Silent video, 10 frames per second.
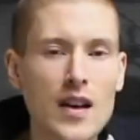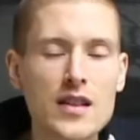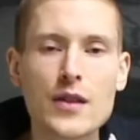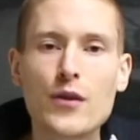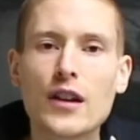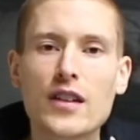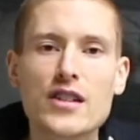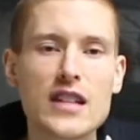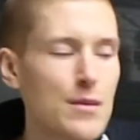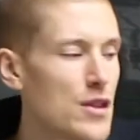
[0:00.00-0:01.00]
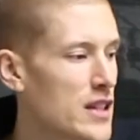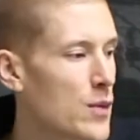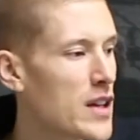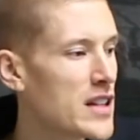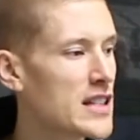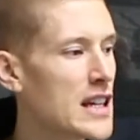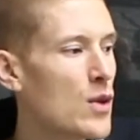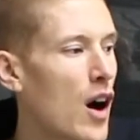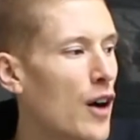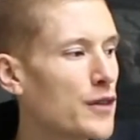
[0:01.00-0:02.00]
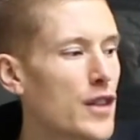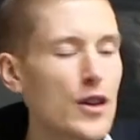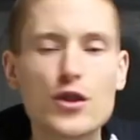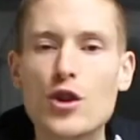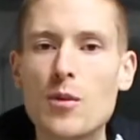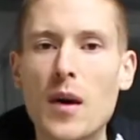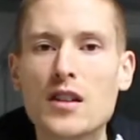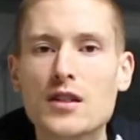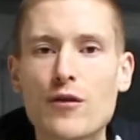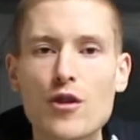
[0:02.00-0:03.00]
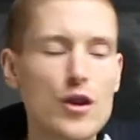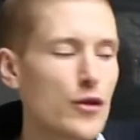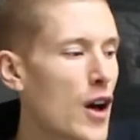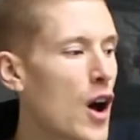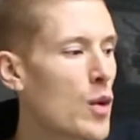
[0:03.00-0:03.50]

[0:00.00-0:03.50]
So if we look at the sheet music, we can see after those 2 bars of groove,